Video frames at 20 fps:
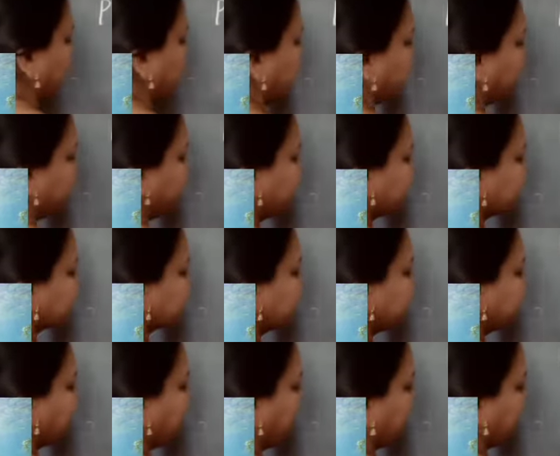are
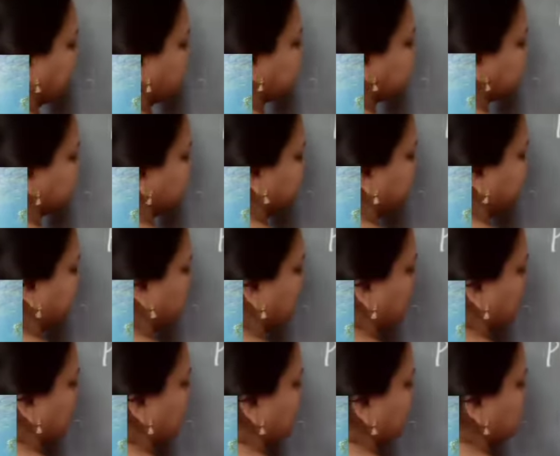fixed plants.
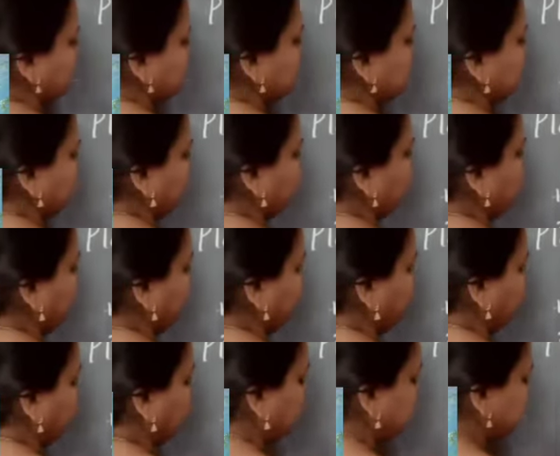Some of them
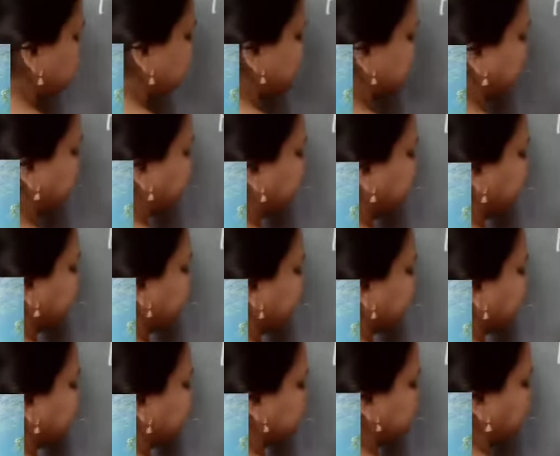are
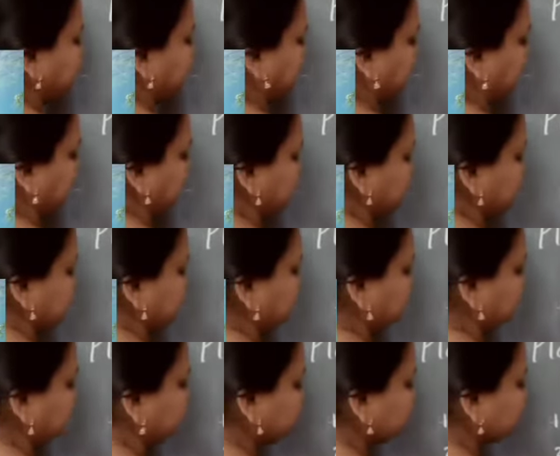submerged plants.
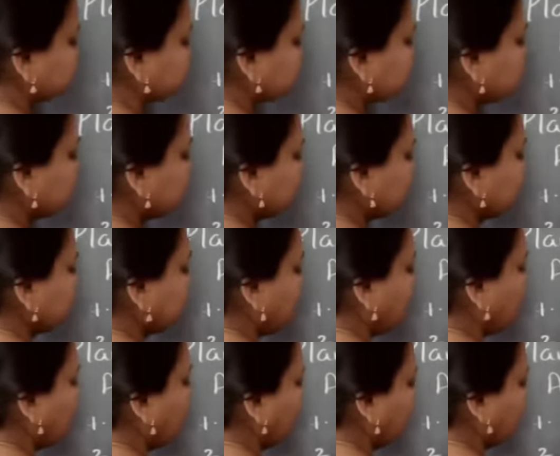
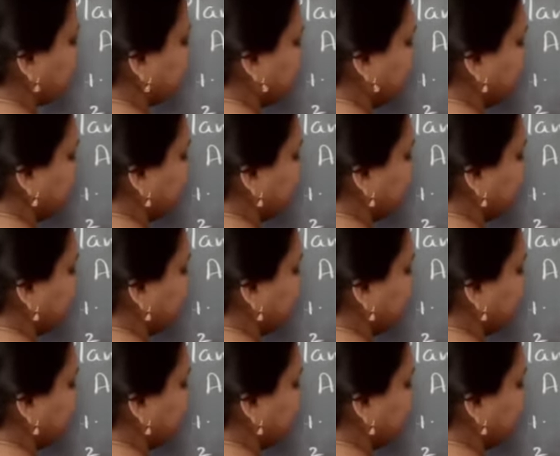How are they